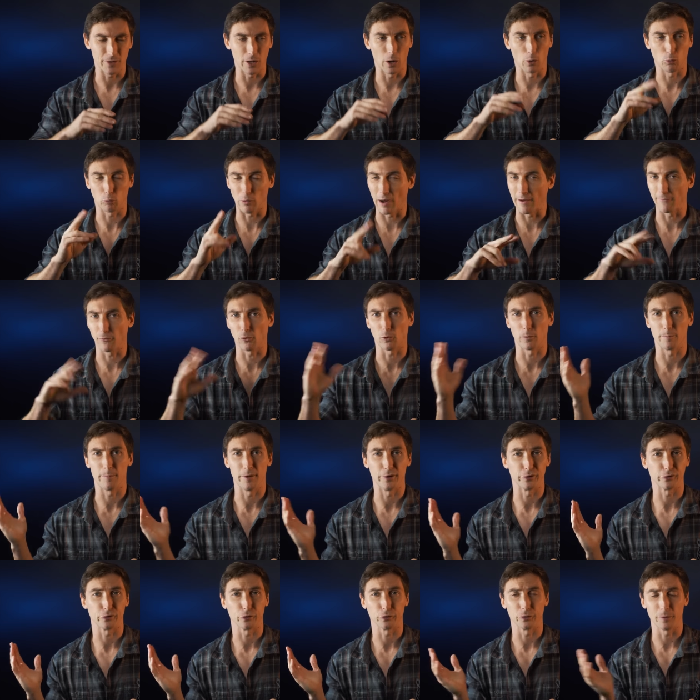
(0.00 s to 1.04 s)
you know, rifle or
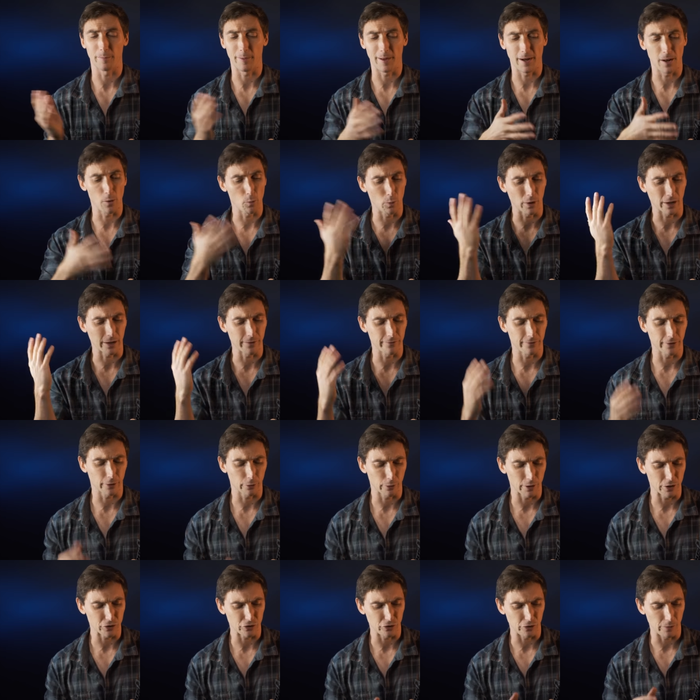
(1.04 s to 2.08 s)
pistol, depending on what
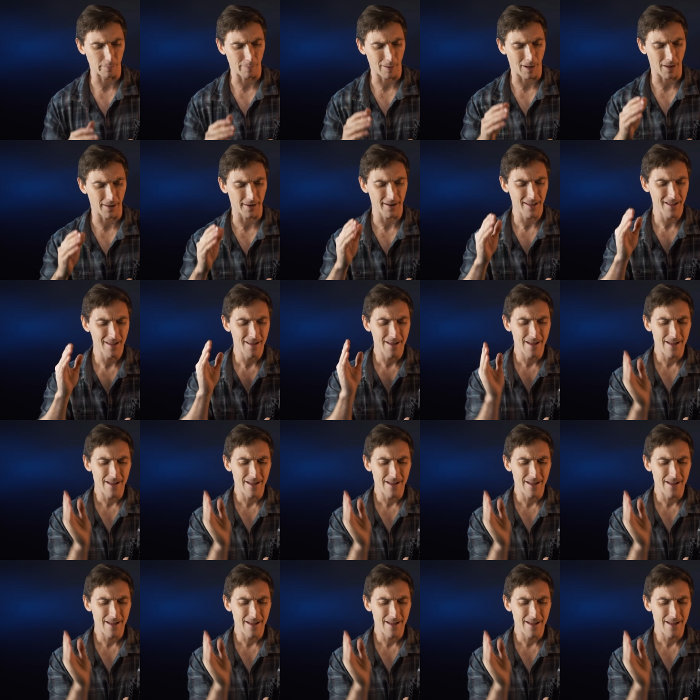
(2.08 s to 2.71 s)
configuration you bought.